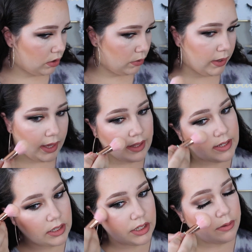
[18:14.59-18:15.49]
Okay, it's
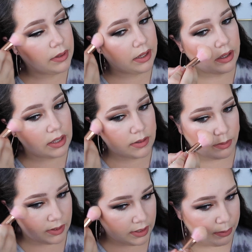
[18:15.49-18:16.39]
actually like, it's
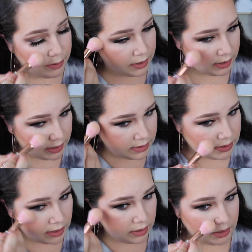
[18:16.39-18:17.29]
really pretty. It's
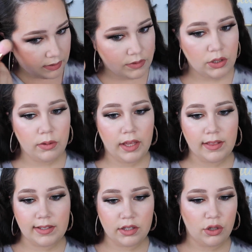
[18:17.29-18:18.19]
like, gives you like
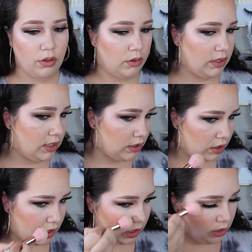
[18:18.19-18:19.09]
this golden
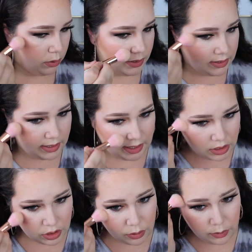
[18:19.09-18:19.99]
glow. It's
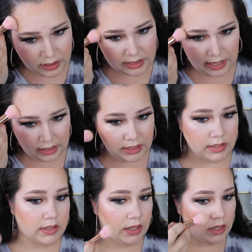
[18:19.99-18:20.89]
not too
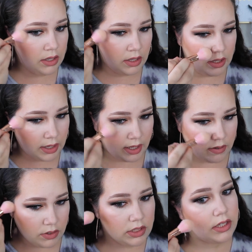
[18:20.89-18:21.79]
intense. Kind
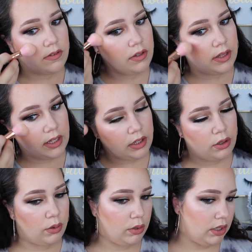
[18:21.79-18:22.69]
of just gives you like a
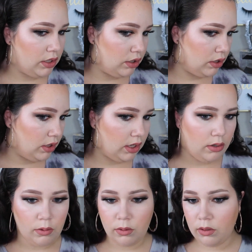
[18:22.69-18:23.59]
golden
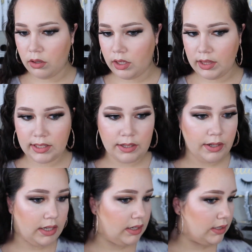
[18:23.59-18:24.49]
glow. Like that's how
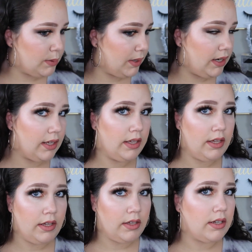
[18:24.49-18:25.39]
I can explain it.
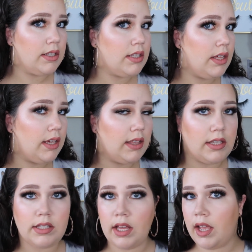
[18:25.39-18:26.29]
You can see like
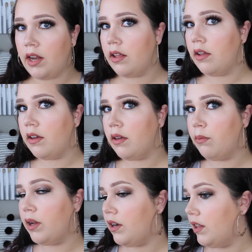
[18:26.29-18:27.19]
this side
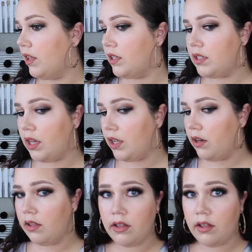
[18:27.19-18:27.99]
compared to this side.